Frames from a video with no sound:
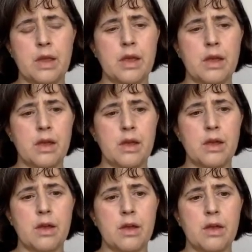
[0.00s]

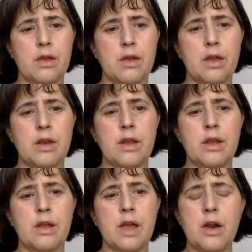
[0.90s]
uh, in
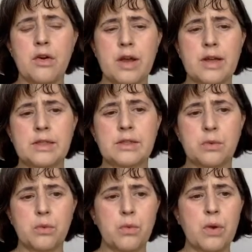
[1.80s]
areas
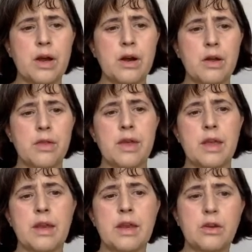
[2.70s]
where
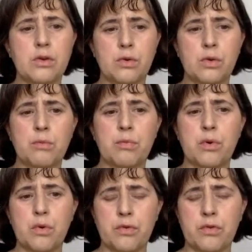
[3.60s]
they need to
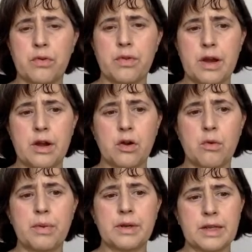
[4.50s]
improve their
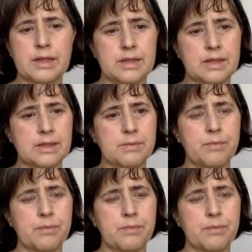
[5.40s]
competencies.